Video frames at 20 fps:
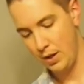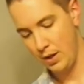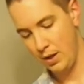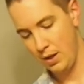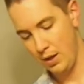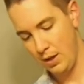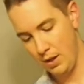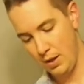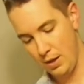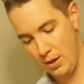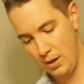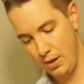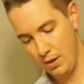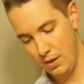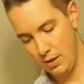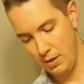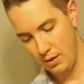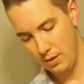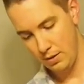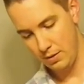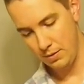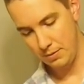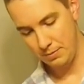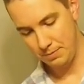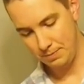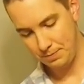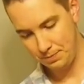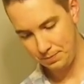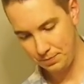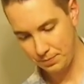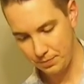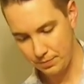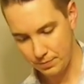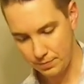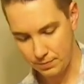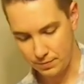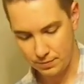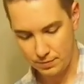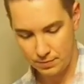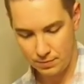
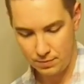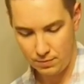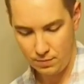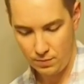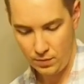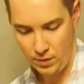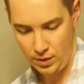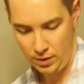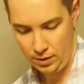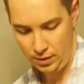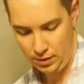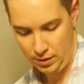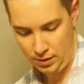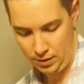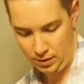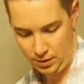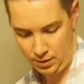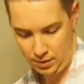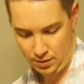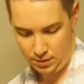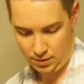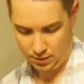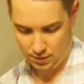(no one is talking)